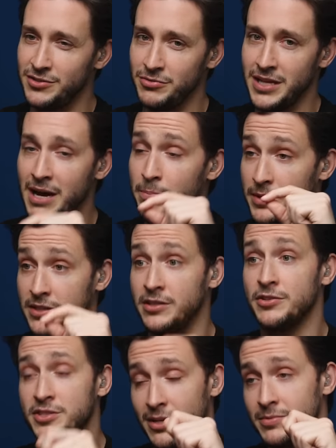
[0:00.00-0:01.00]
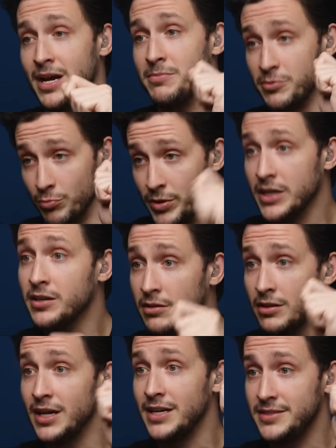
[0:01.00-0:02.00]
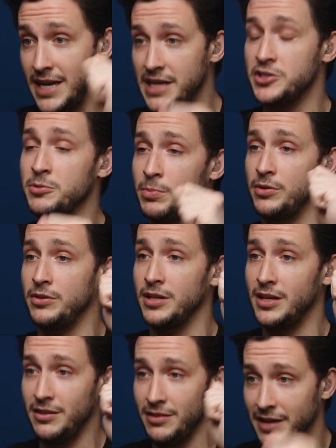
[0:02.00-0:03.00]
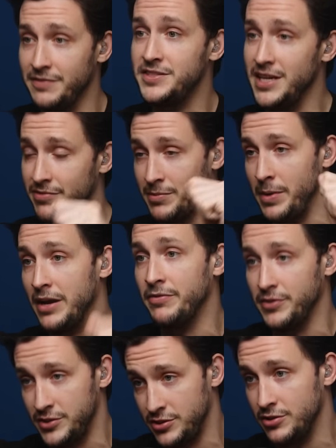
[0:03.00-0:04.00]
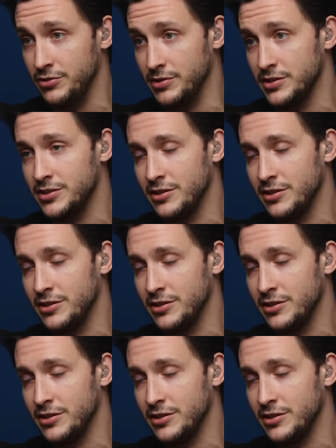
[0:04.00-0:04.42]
to do that, but there's sometimes real, tangible, life saving benefits to doing